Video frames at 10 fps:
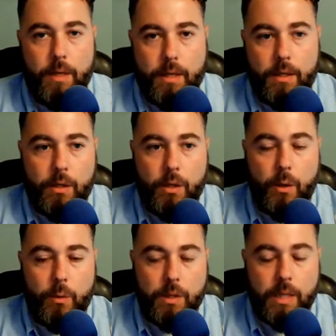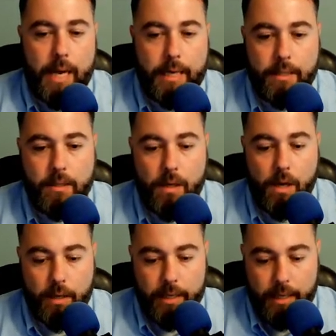locking the
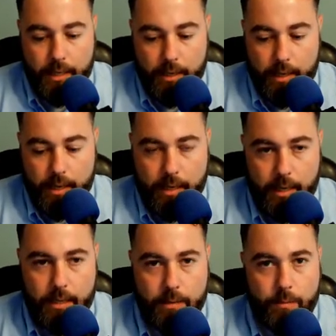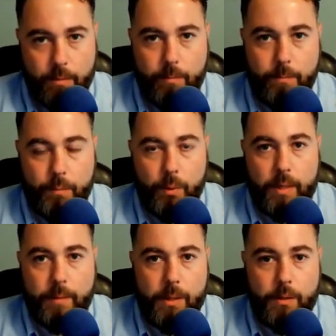dog in and
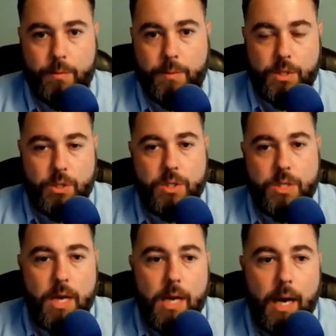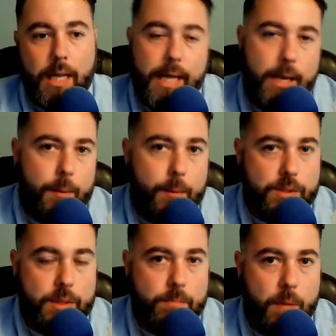putting him into those positions. A lot of people
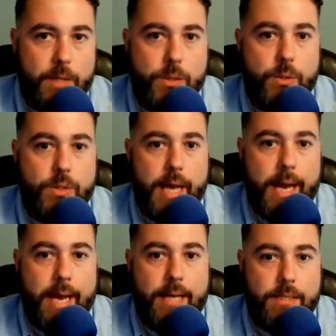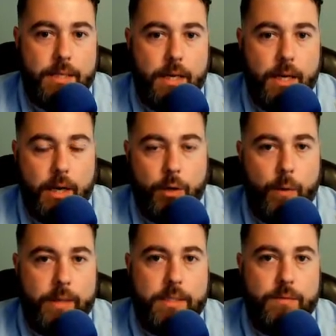see muzzles as
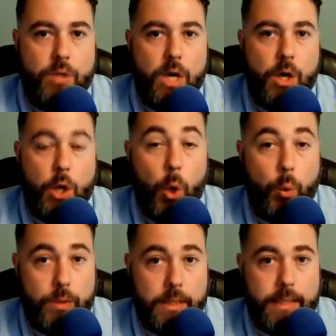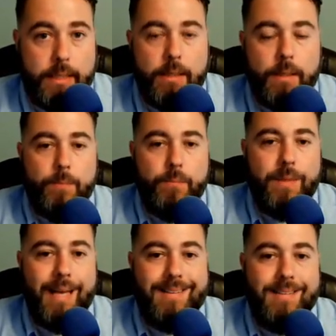aggressive dog only.
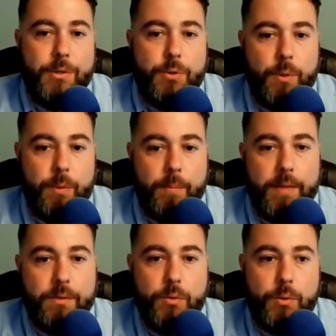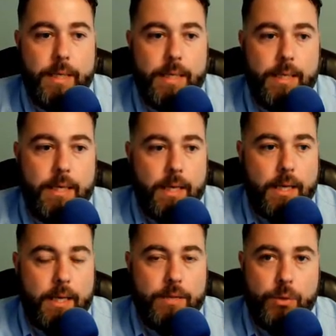That is not true. Muzzle training
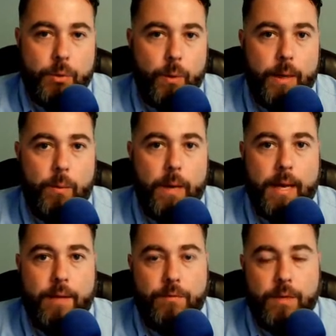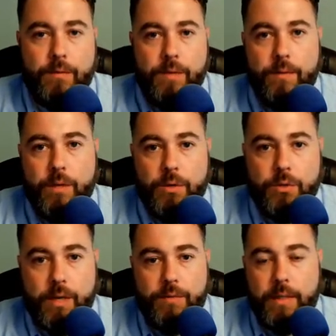is a great way of giving
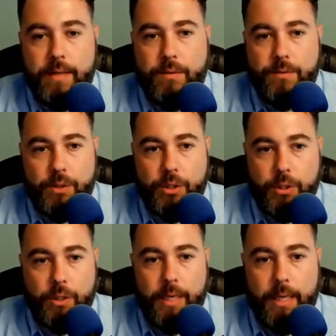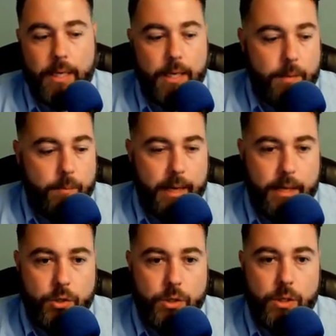yourself a level of security,
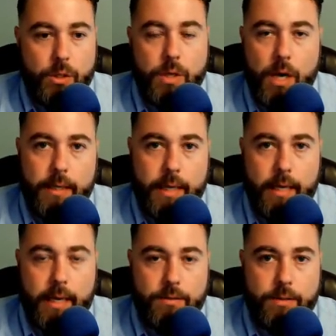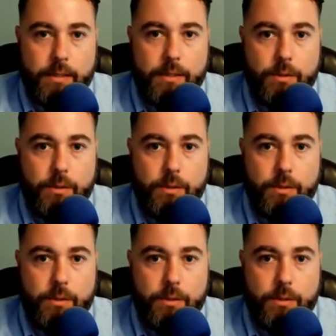making sure that your dog can't accidentally do